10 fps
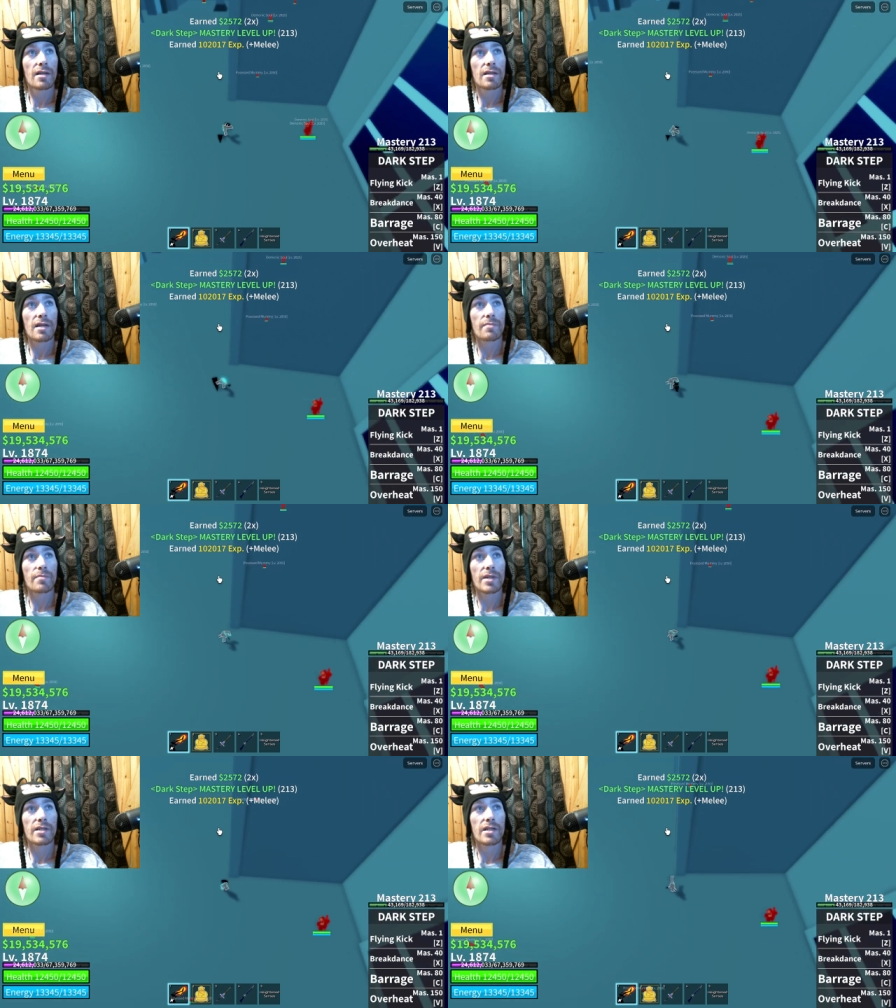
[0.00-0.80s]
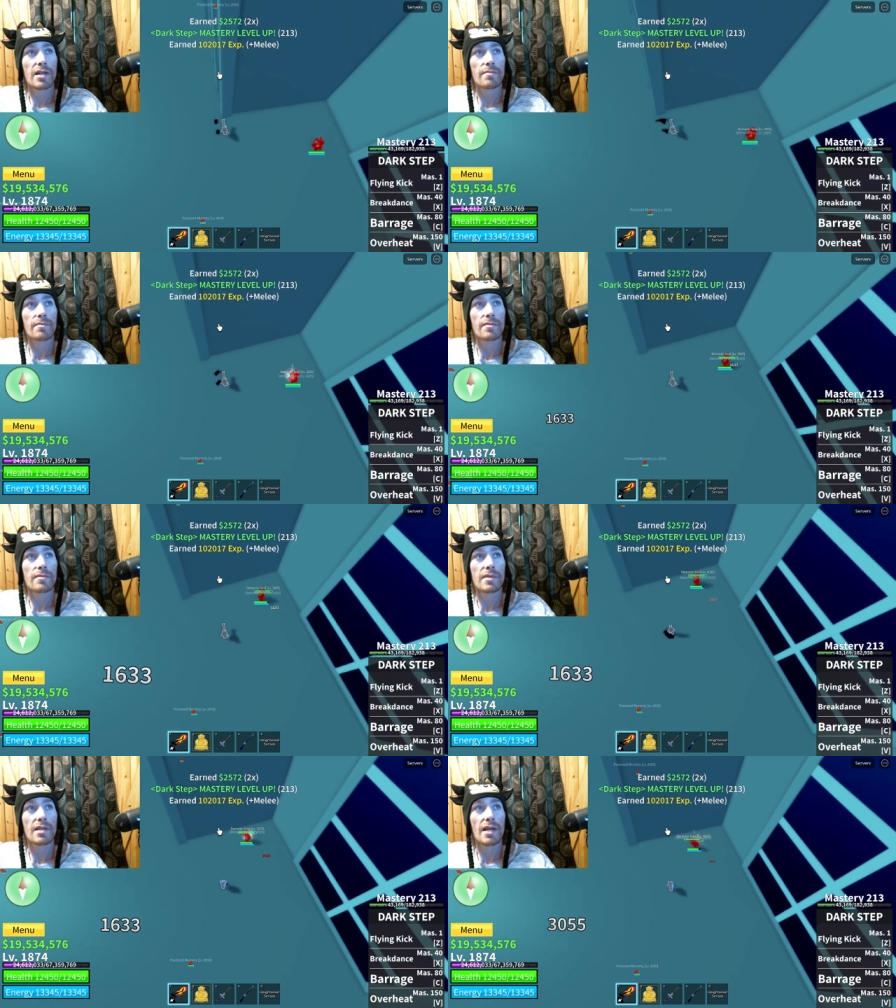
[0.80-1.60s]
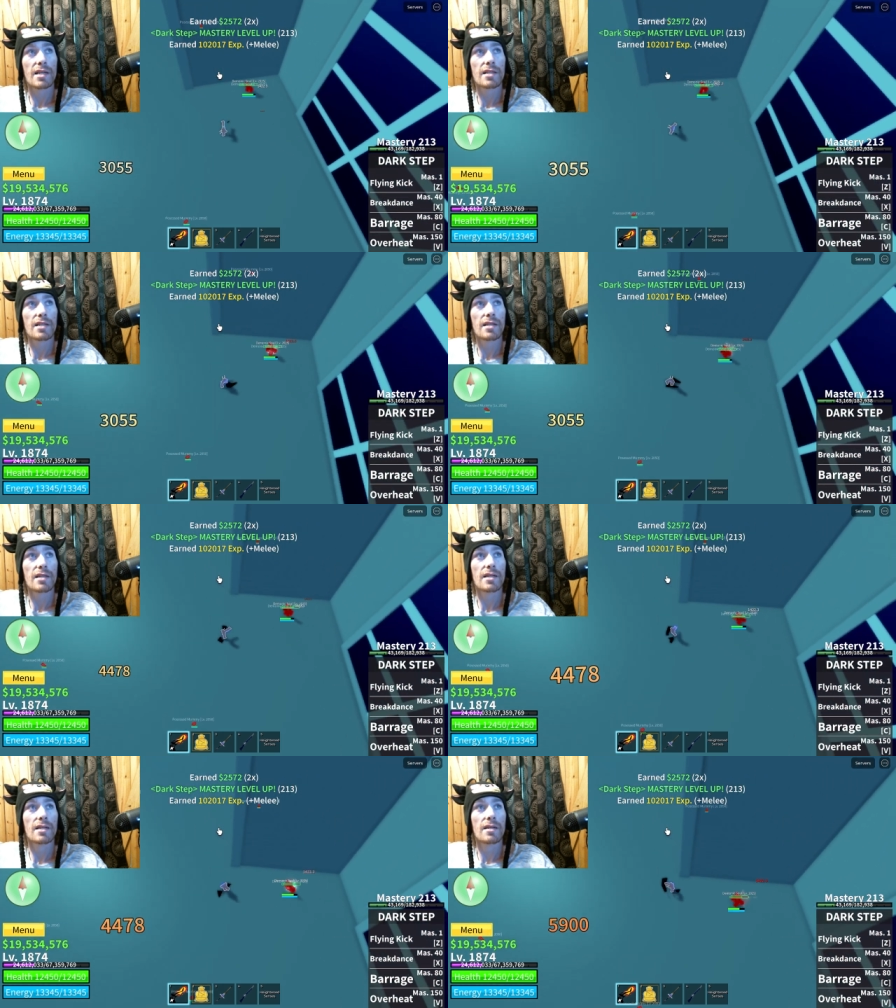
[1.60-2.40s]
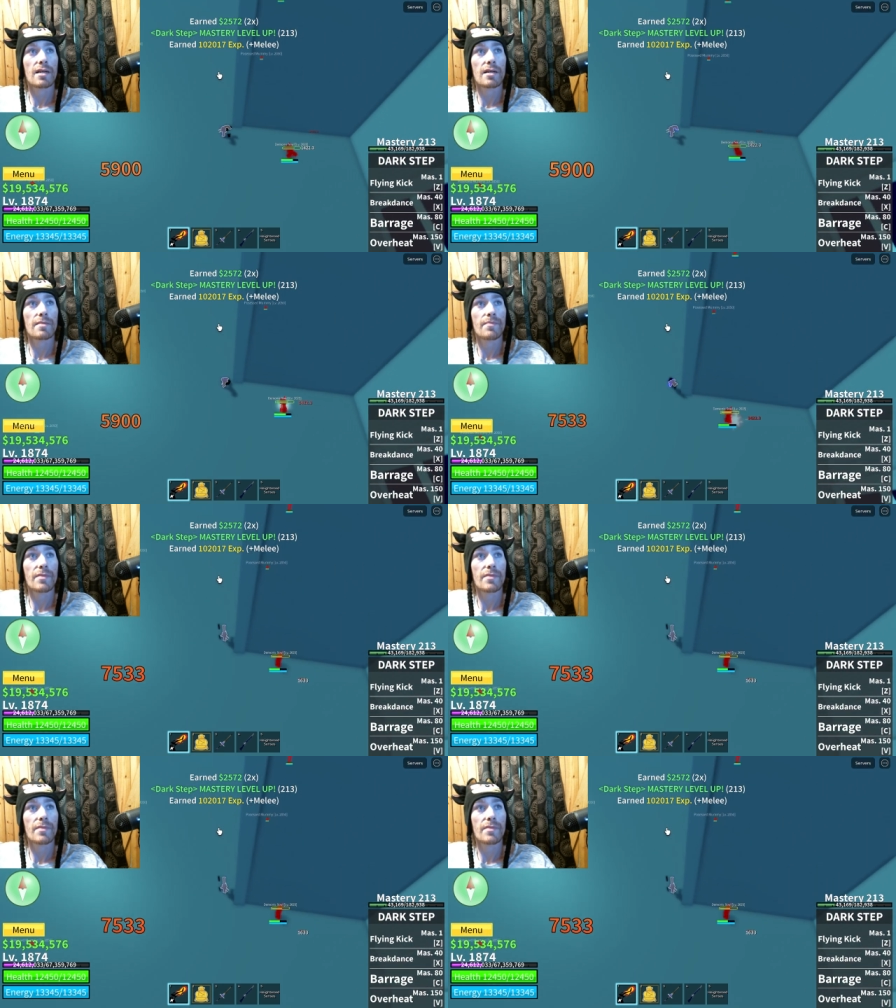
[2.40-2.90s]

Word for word: kind of bunched up nicely and uh,